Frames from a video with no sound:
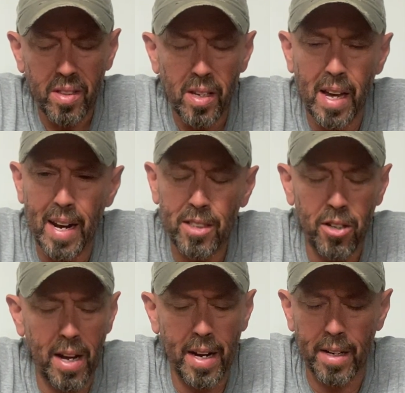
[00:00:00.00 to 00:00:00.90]
And I
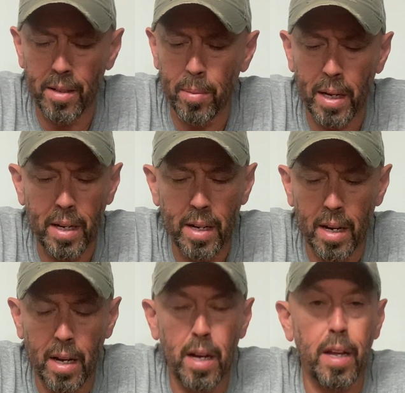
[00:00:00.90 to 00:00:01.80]
try not to be
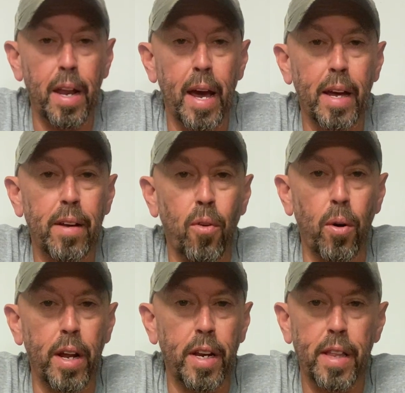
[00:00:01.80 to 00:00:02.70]
negative on
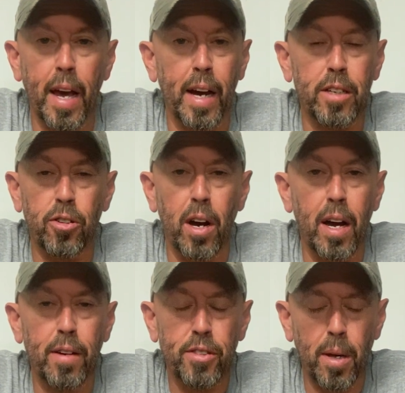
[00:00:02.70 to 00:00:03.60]
anything I
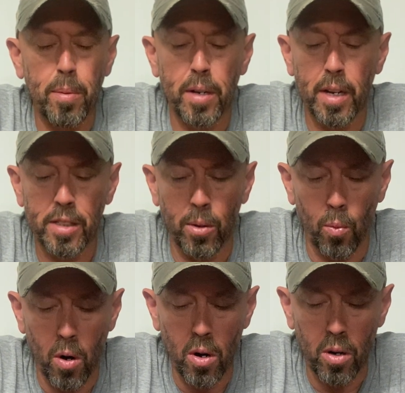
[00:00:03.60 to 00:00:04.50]
try. If something doesn't
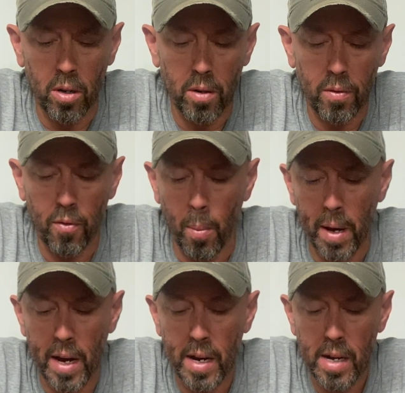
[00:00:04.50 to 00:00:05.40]
work for
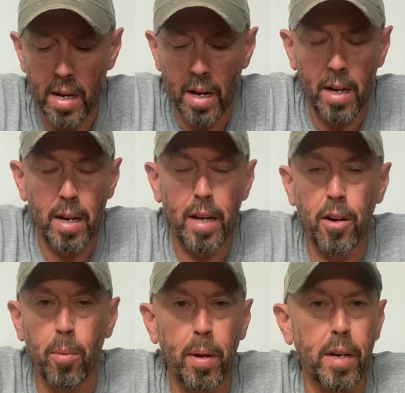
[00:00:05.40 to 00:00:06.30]
me, that
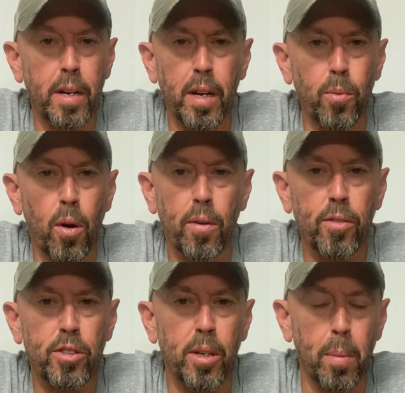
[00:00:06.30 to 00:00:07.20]
don't mean it doesn't work
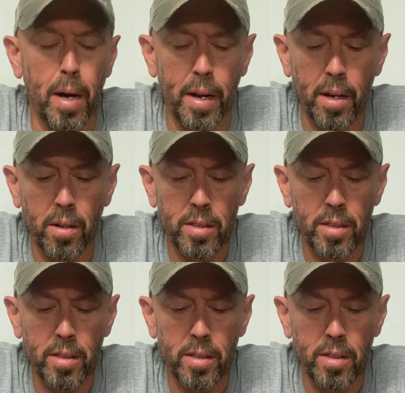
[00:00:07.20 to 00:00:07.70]
for somebody else.